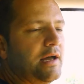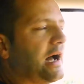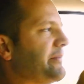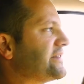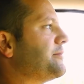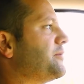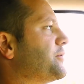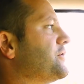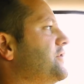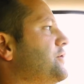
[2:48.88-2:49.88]
I'm the type of
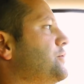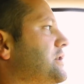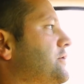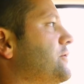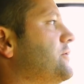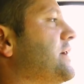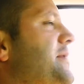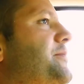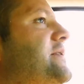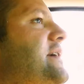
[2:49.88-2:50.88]
person who learns. I'm
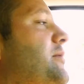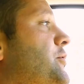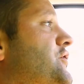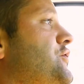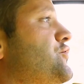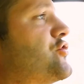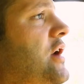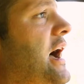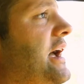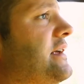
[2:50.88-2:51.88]
the type of person who
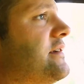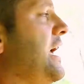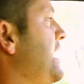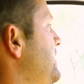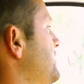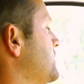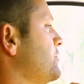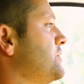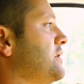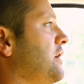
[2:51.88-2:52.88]
tries and
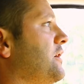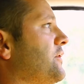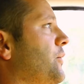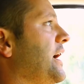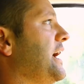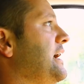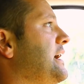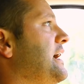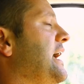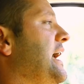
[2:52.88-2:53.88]
learned along the way
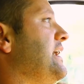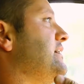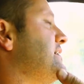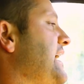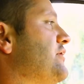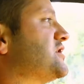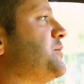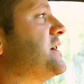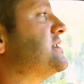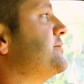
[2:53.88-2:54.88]
and take
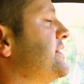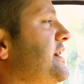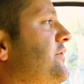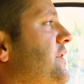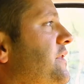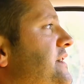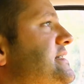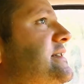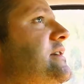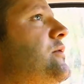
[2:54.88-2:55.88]
responsibility for the things
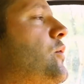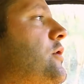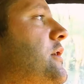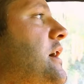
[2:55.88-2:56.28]
that didn't work